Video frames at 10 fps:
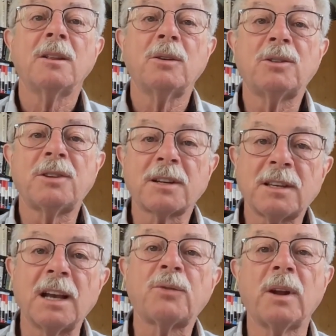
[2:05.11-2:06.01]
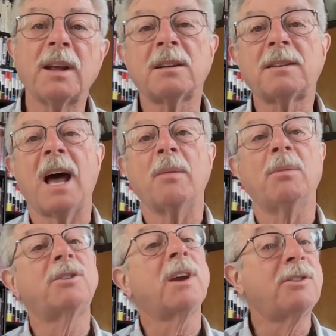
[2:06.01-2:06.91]
to successfully
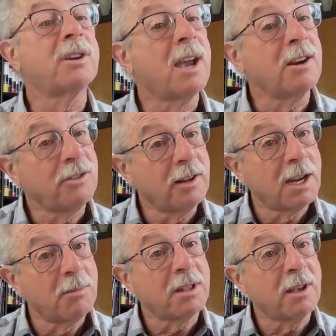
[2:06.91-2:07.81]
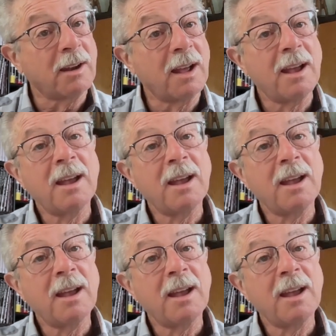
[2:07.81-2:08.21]
establish Education Unlimited